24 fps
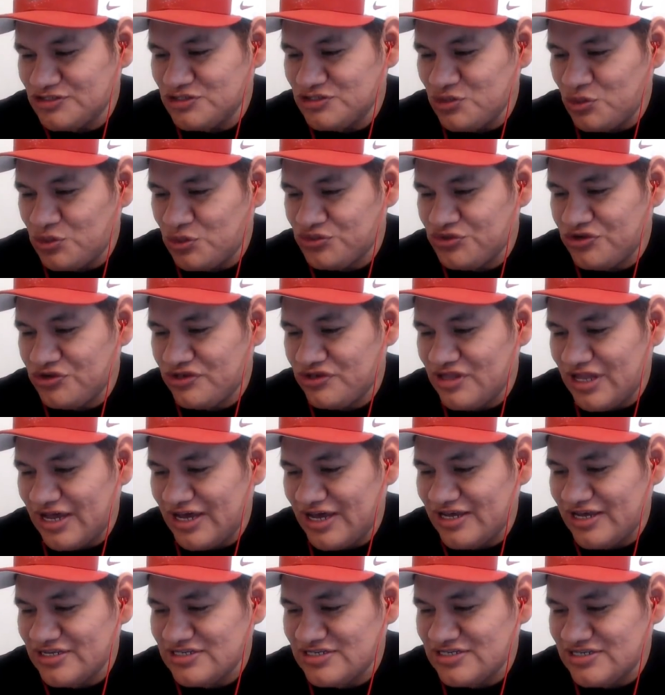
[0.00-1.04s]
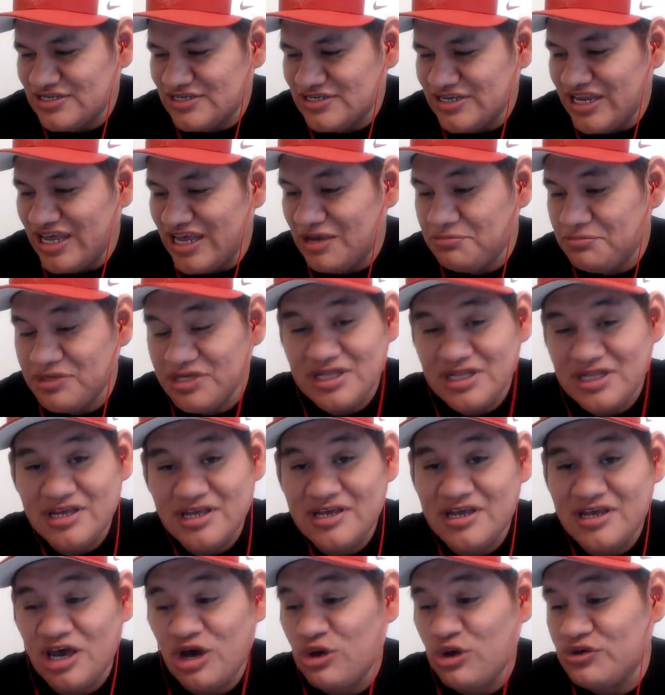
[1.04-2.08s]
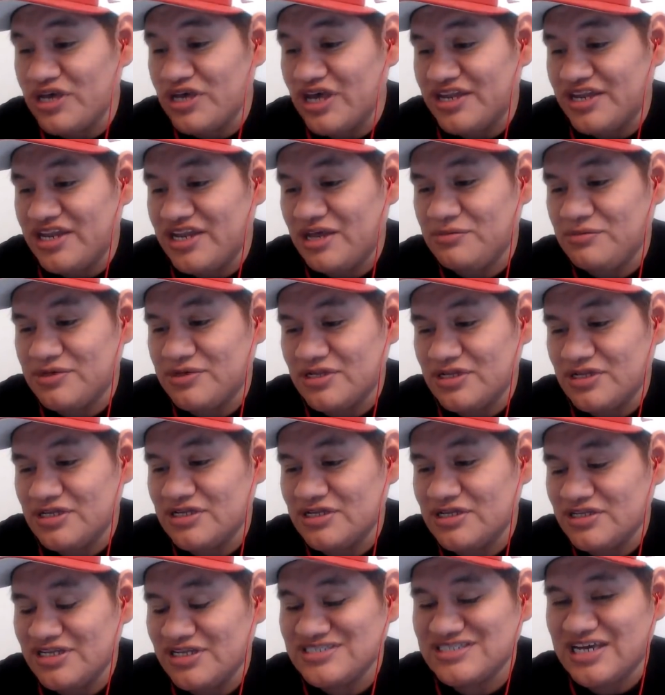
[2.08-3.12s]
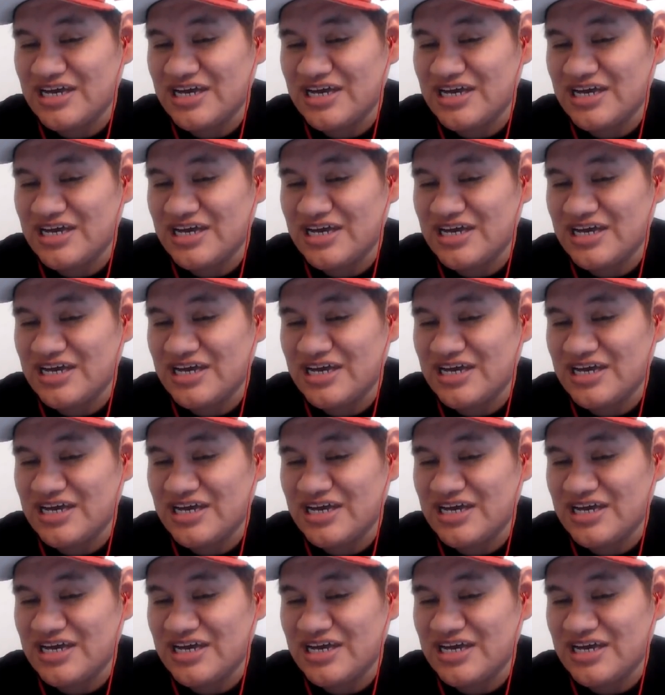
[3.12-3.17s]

Northern Lights, Nebula. Oh yeah, Nebula. That's,